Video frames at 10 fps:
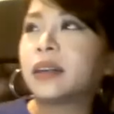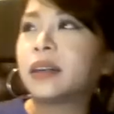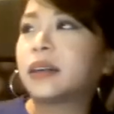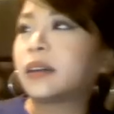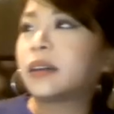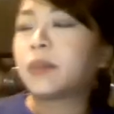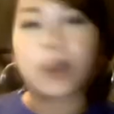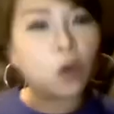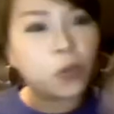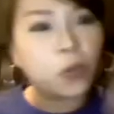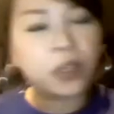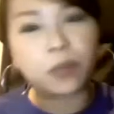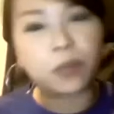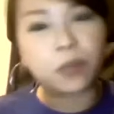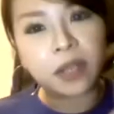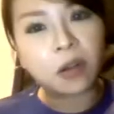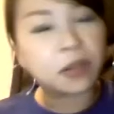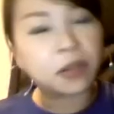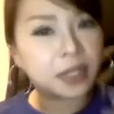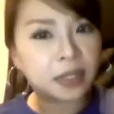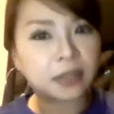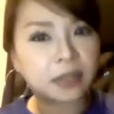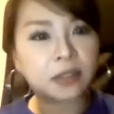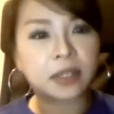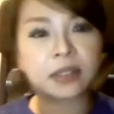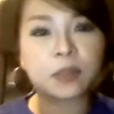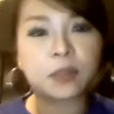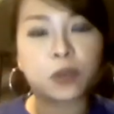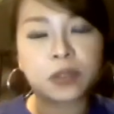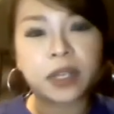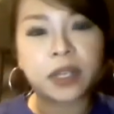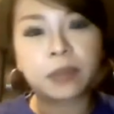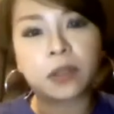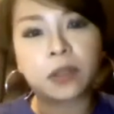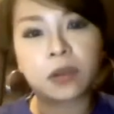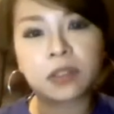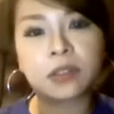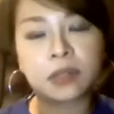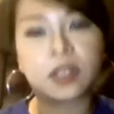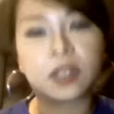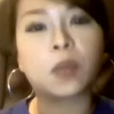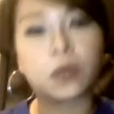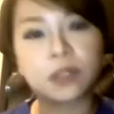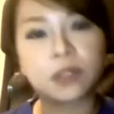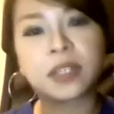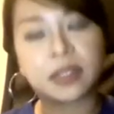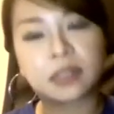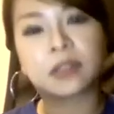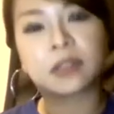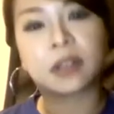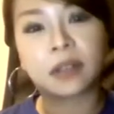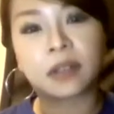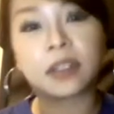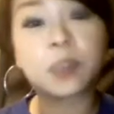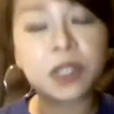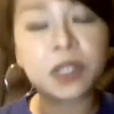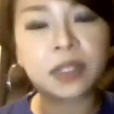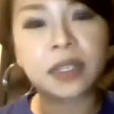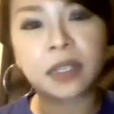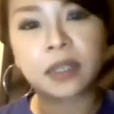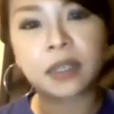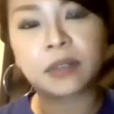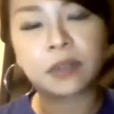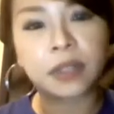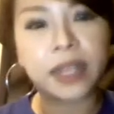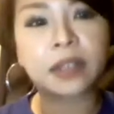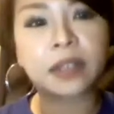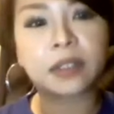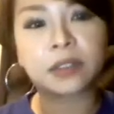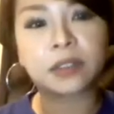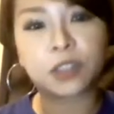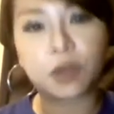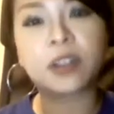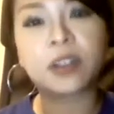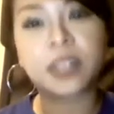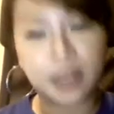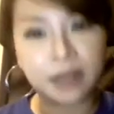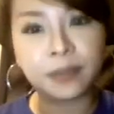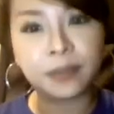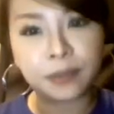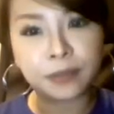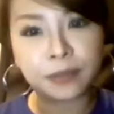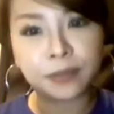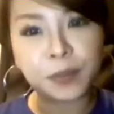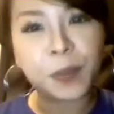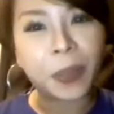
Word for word: Um, I hope you can bring all these test prototype lures to Singapore to test, uh, especially lake shore jigging. Yeah.